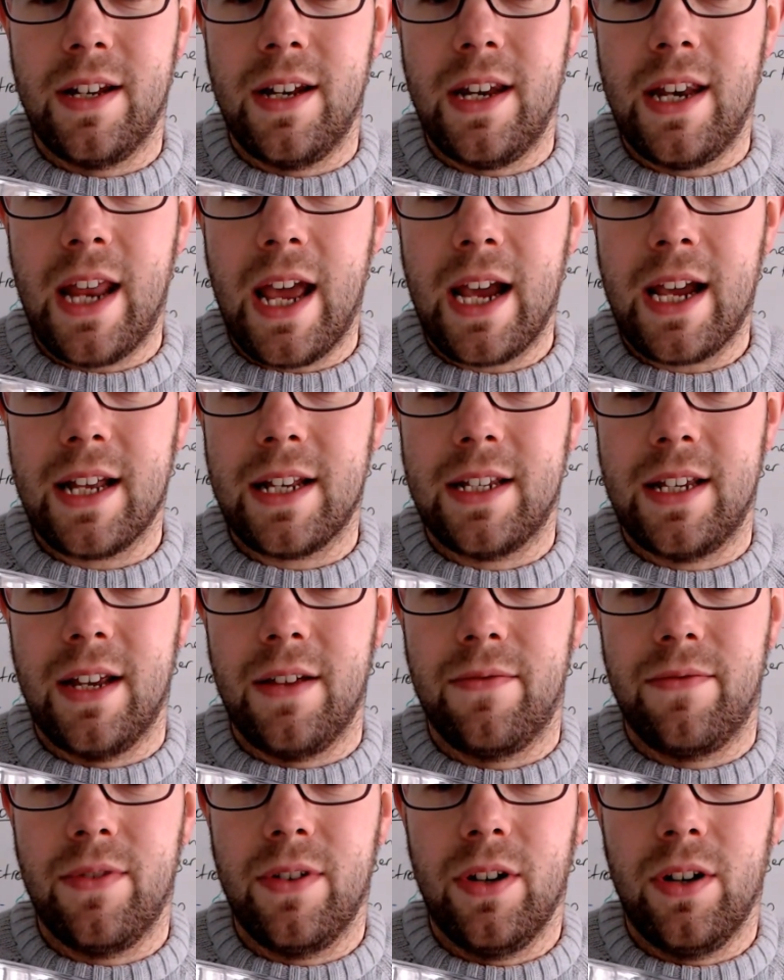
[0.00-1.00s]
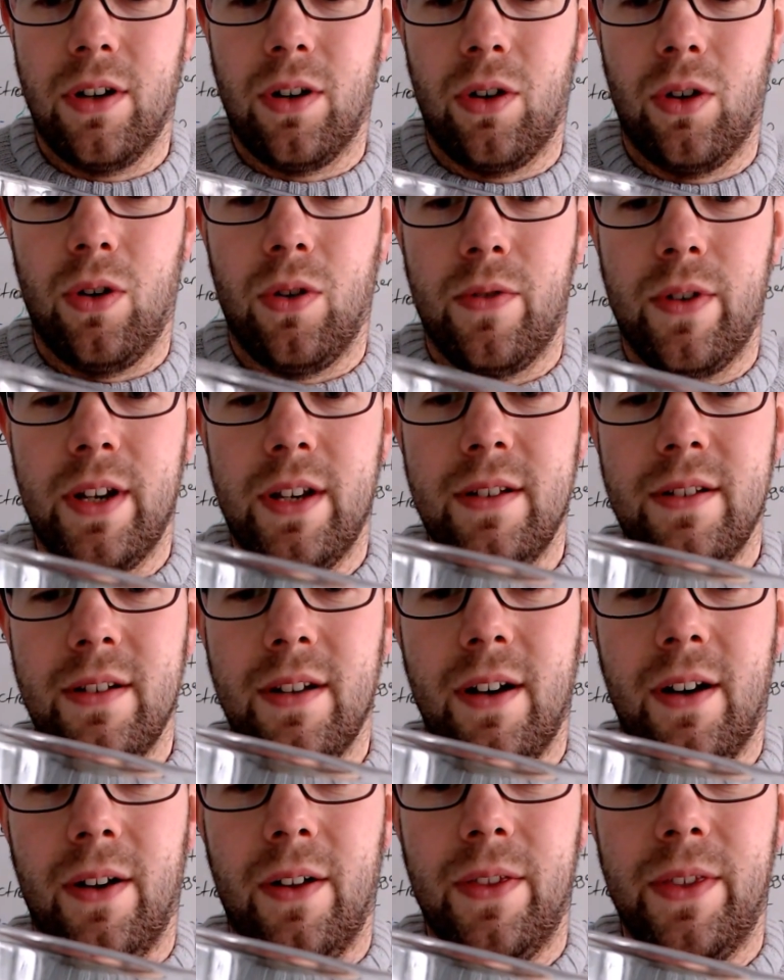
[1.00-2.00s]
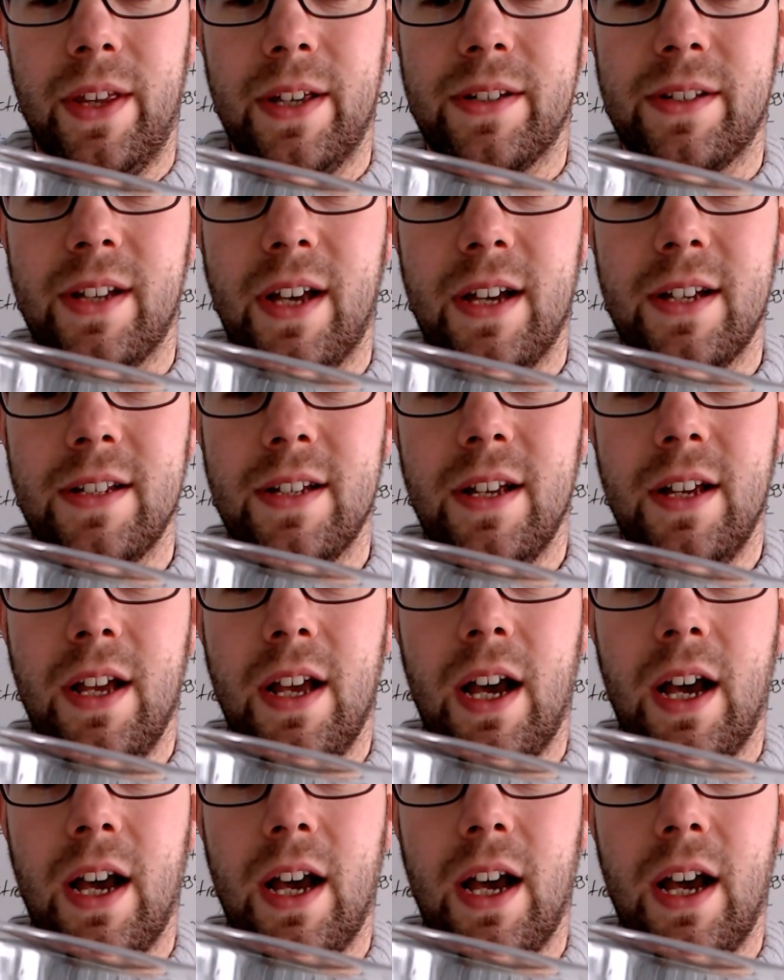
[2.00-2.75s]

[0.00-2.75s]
negative chlorine on this side